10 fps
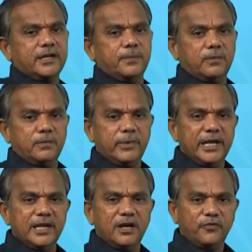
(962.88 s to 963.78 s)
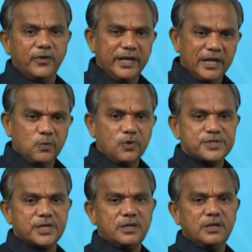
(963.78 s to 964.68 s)
gets heated up, mainly of
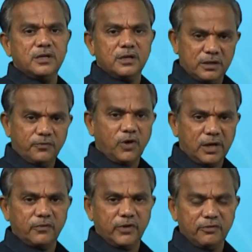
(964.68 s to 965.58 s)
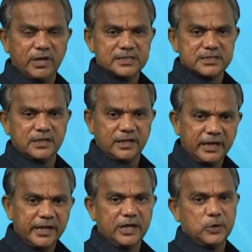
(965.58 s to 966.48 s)
Indian Ocean, for when you
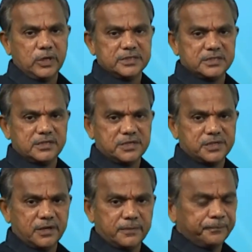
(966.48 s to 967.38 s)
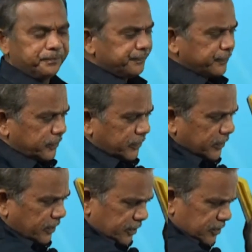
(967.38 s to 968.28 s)
consider the India into consideration.
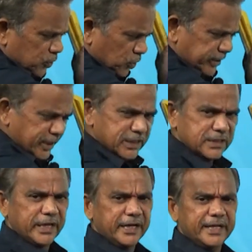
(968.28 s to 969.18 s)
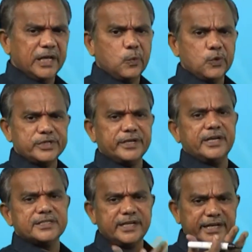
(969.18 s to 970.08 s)
So this entire
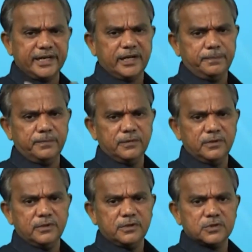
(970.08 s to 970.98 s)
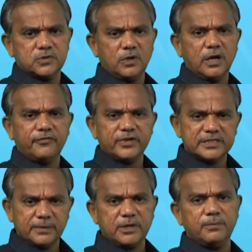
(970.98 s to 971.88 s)
ocean gets heated up,
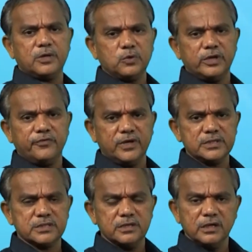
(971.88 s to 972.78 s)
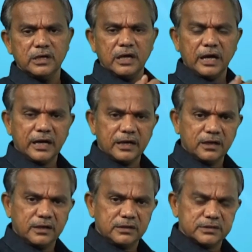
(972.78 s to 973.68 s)
so after September 21st,
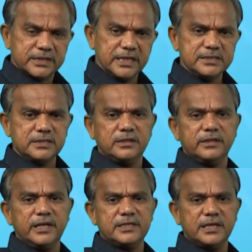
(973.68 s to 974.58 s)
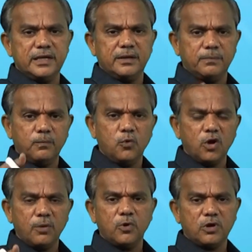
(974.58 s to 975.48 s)
and since there is
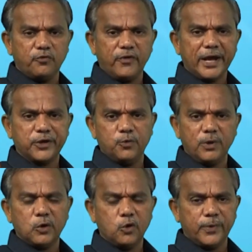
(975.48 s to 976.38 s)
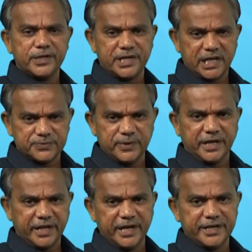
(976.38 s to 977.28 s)
a more amount of vacuum or low
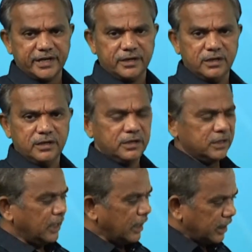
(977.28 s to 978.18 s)
pressure has been created